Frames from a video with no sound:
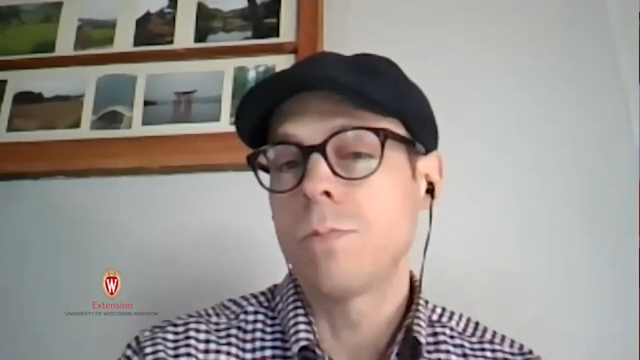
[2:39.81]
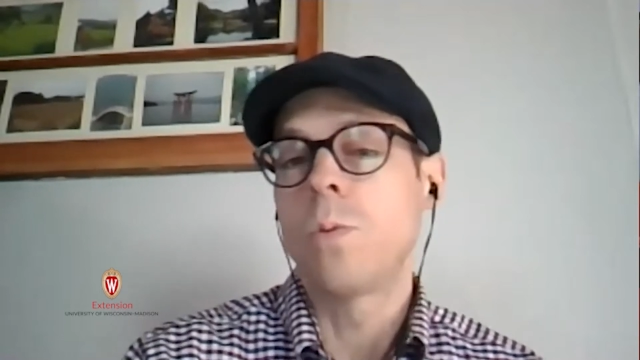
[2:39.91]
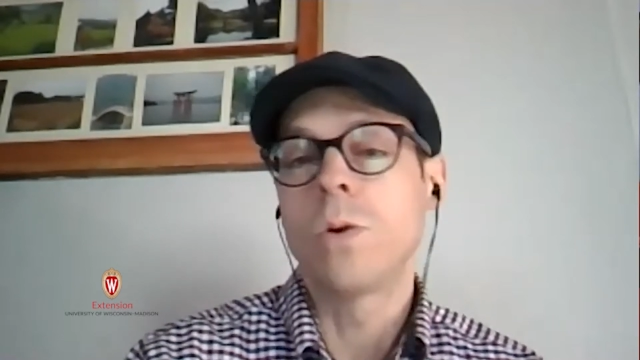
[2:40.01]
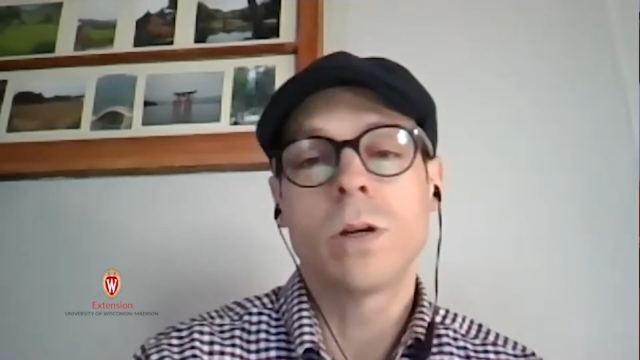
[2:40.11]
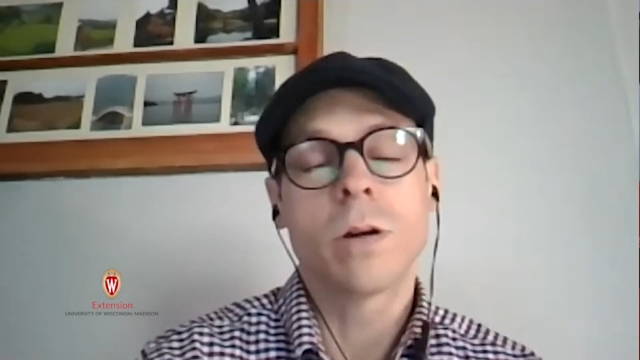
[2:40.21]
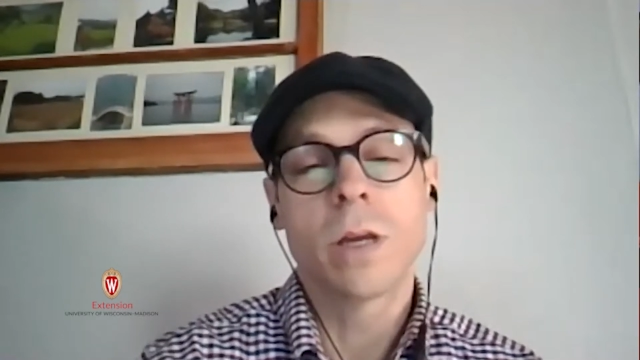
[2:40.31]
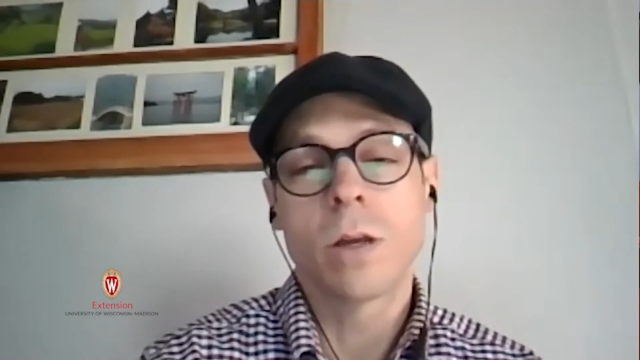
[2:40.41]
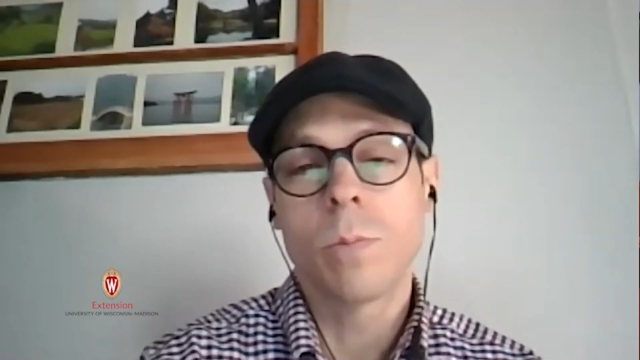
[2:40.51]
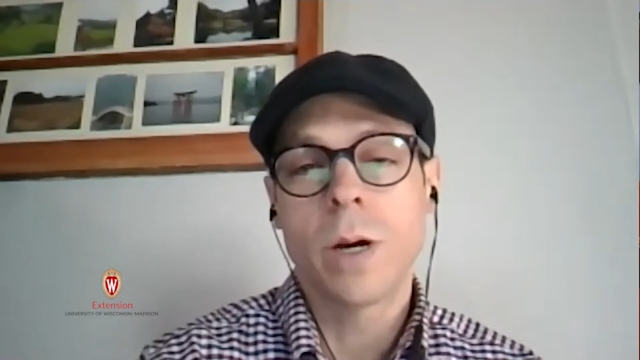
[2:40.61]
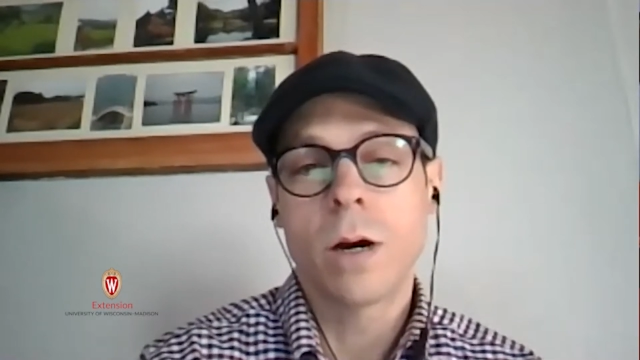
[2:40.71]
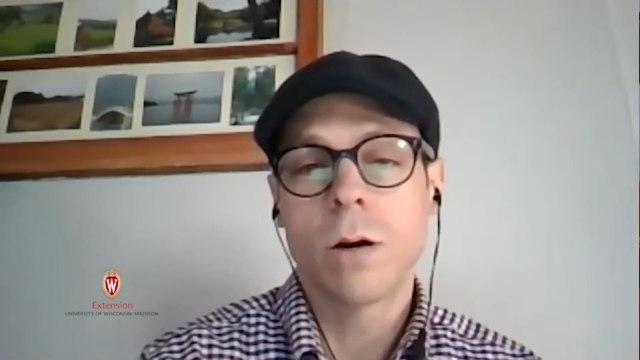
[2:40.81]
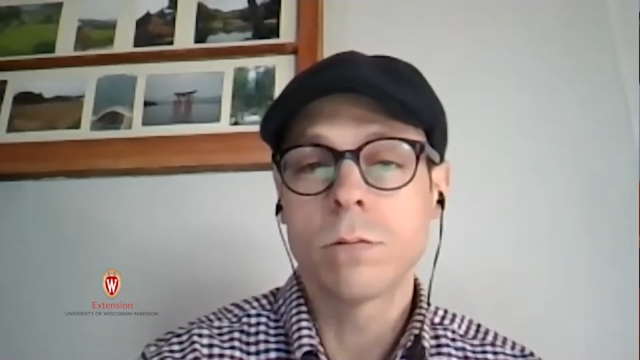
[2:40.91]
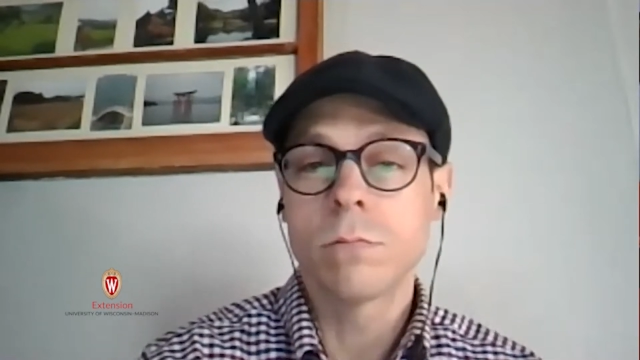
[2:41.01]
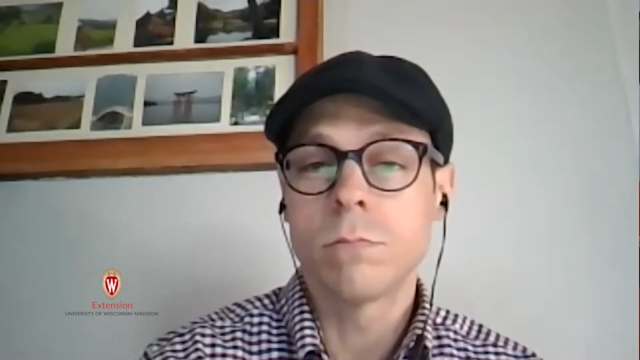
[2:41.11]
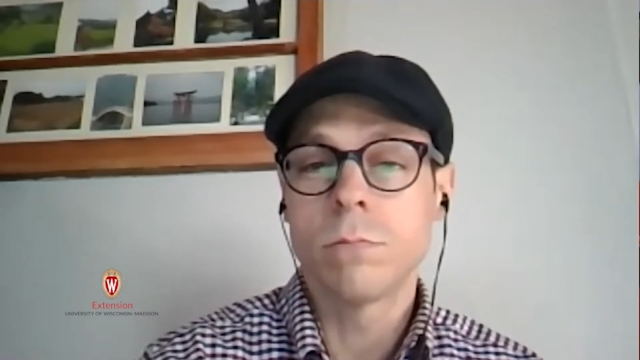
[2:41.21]
We're talking
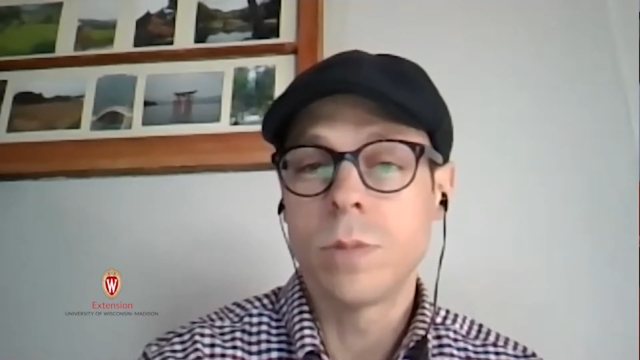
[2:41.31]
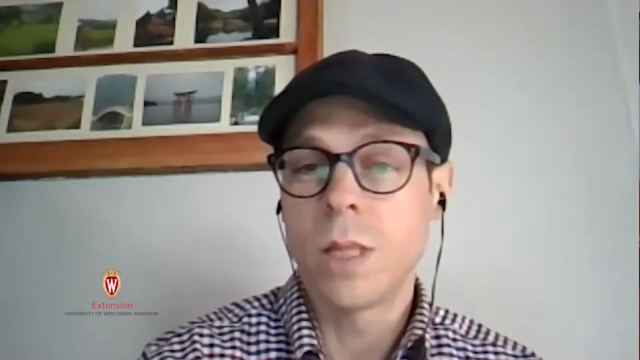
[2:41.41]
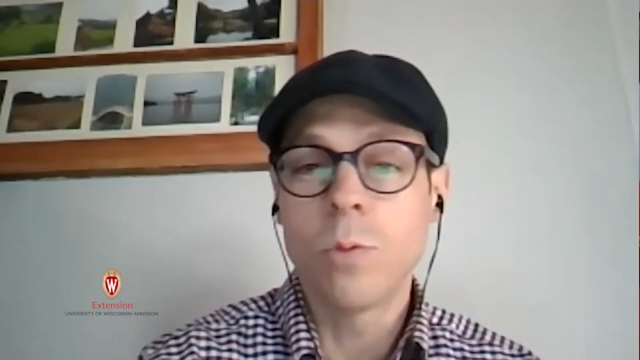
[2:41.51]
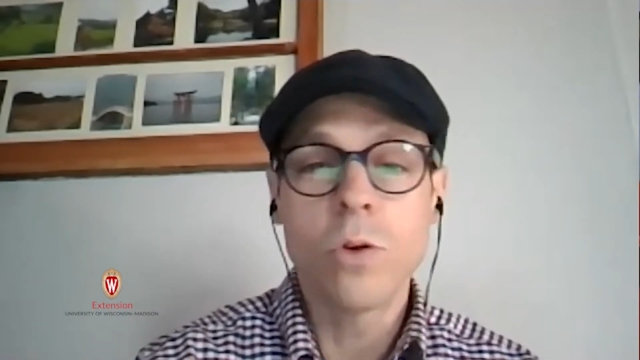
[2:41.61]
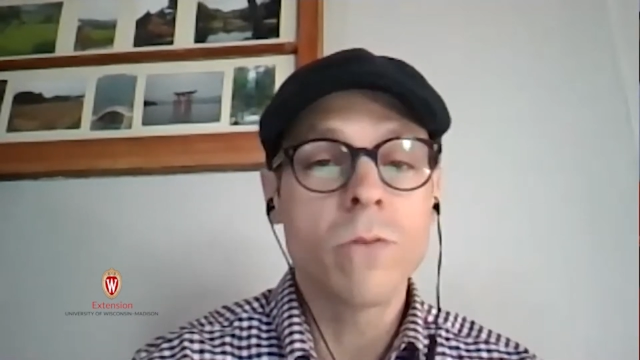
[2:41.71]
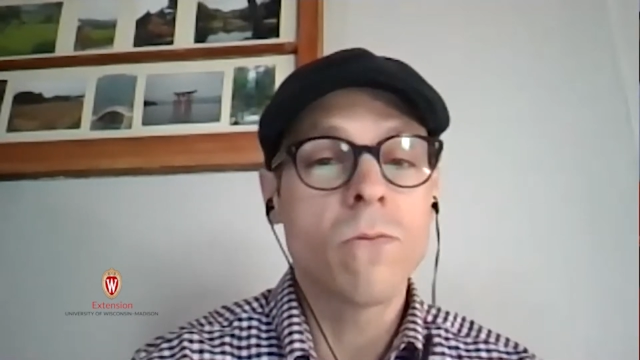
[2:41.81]
about neighboring